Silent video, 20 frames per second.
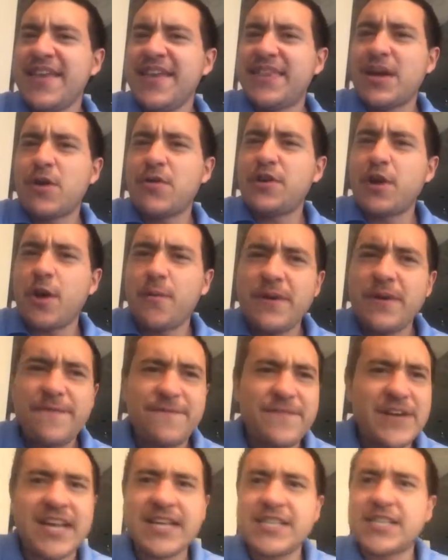There would no be
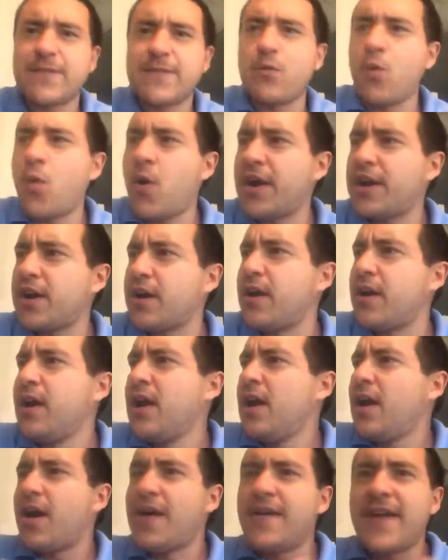feelings of want
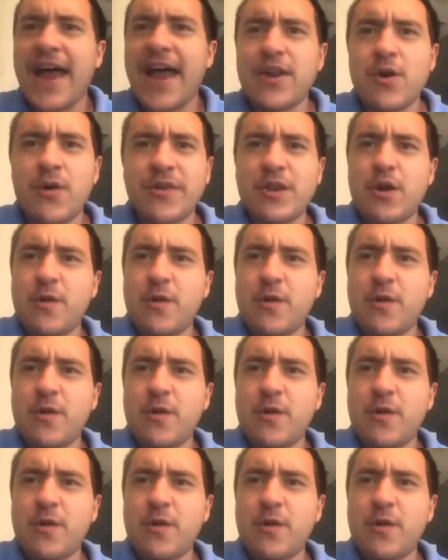or not knowing.